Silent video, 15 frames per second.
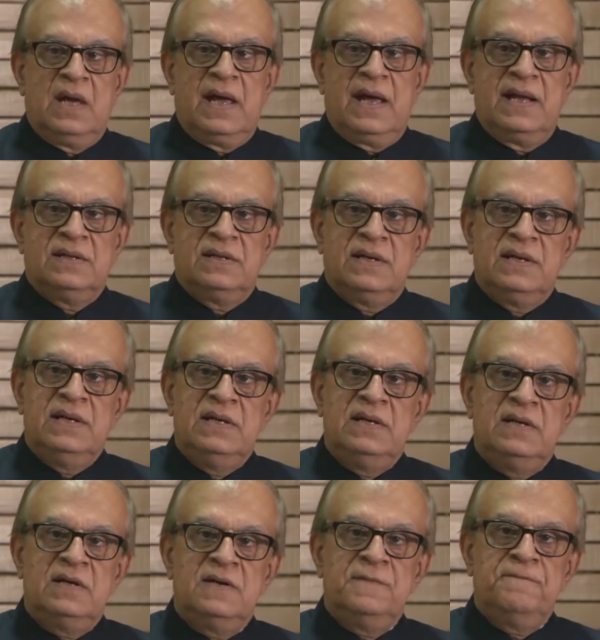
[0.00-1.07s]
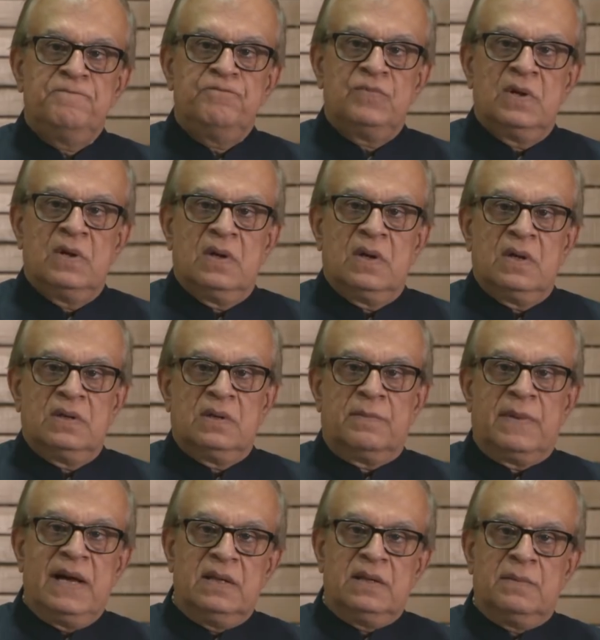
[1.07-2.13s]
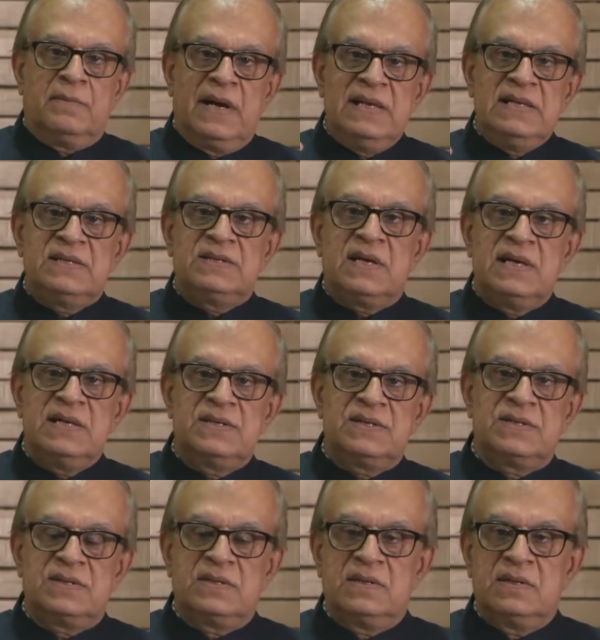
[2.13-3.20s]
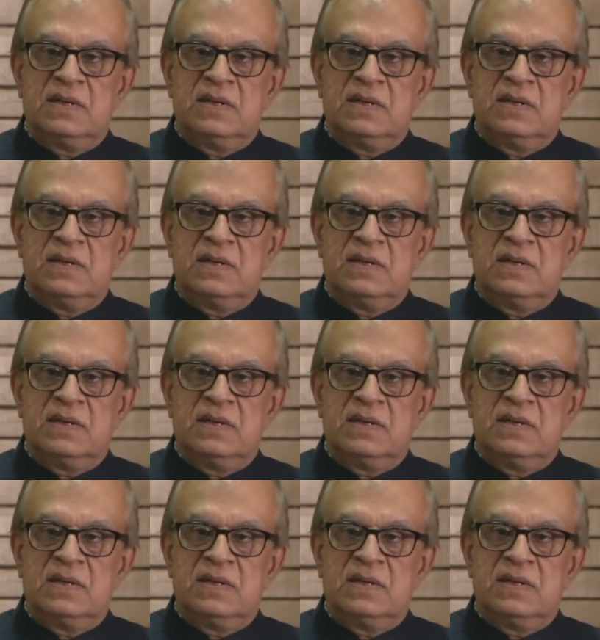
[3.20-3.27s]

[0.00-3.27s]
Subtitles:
and the mind science